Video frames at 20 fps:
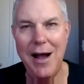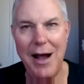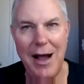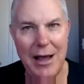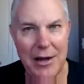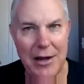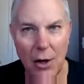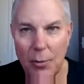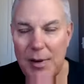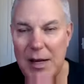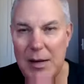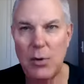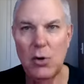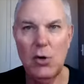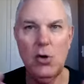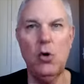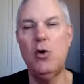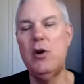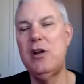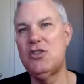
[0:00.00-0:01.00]
I know people
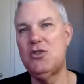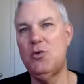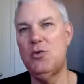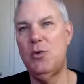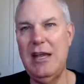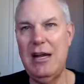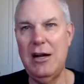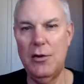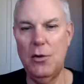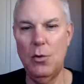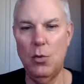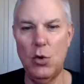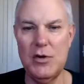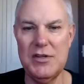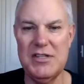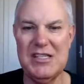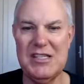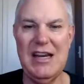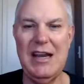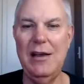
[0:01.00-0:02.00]
cringe when they hear the
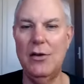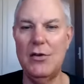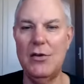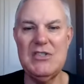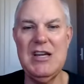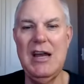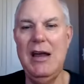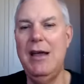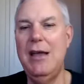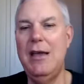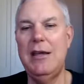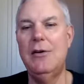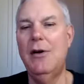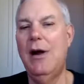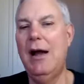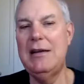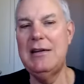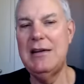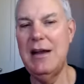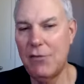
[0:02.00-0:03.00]
word sales.
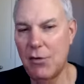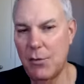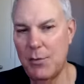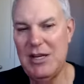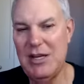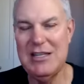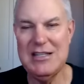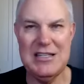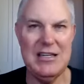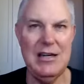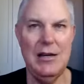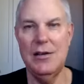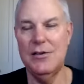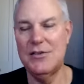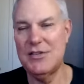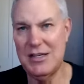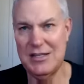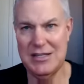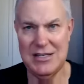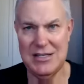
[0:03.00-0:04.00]
I'd never be in
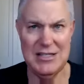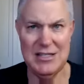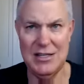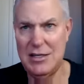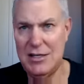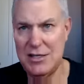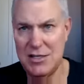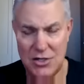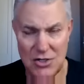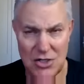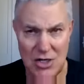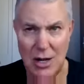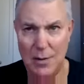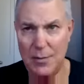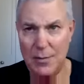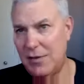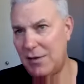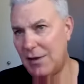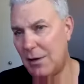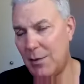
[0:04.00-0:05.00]
sales. It's a sleazy job.
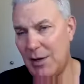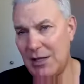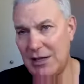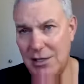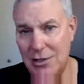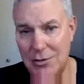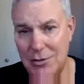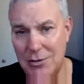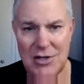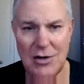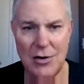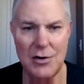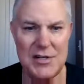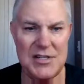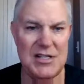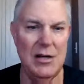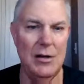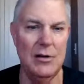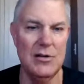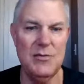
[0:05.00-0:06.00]
They think about the used car
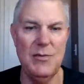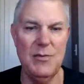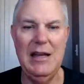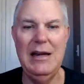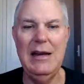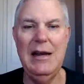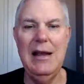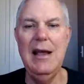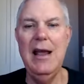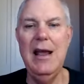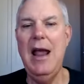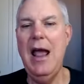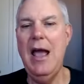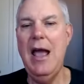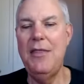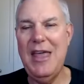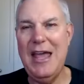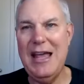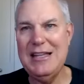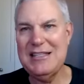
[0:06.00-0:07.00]
salesman,
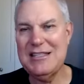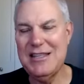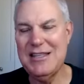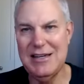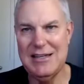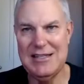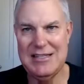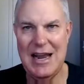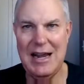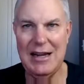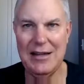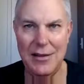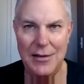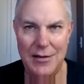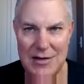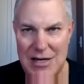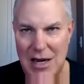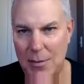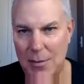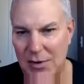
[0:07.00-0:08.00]
and that's exactly the
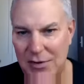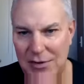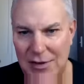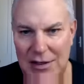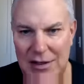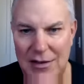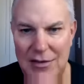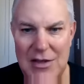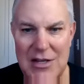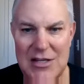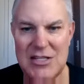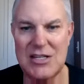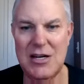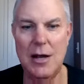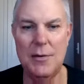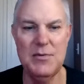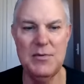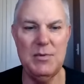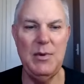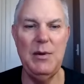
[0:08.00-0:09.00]
type of thinking that
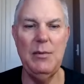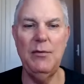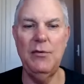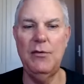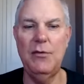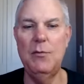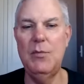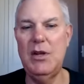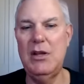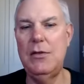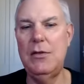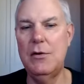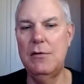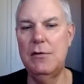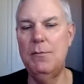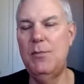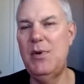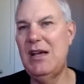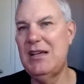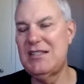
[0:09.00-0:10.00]
stops people from being their
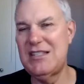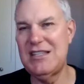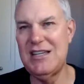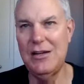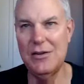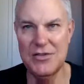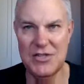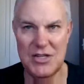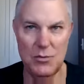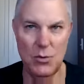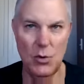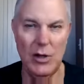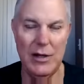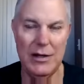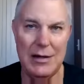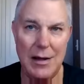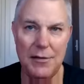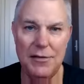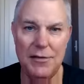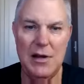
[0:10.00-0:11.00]
best. Sales is really
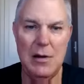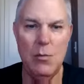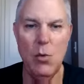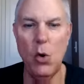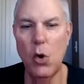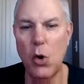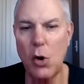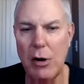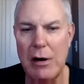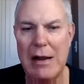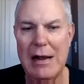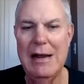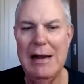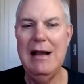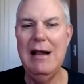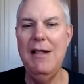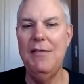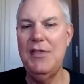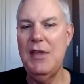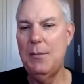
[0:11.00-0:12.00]
nothing more
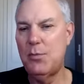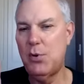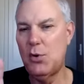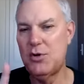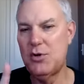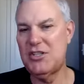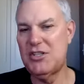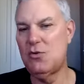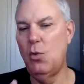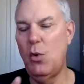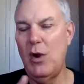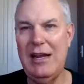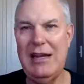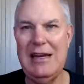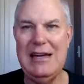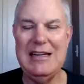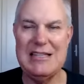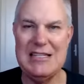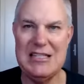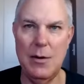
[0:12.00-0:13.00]
than
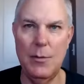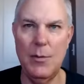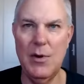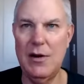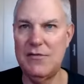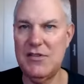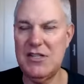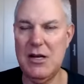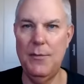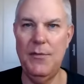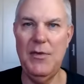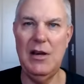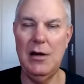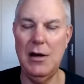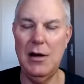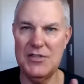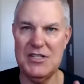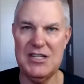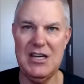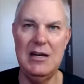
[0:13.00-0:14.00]
persuading someone of something.
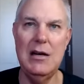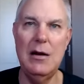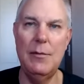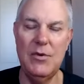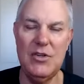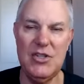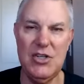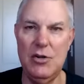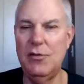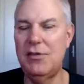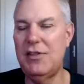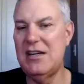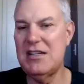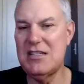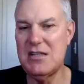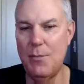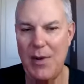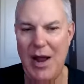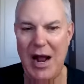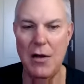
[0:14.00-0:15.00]
I'll say 2 things
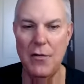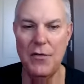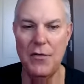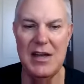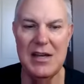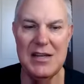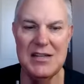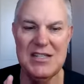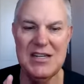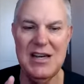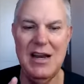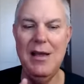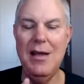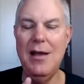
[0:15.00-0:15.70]
about this.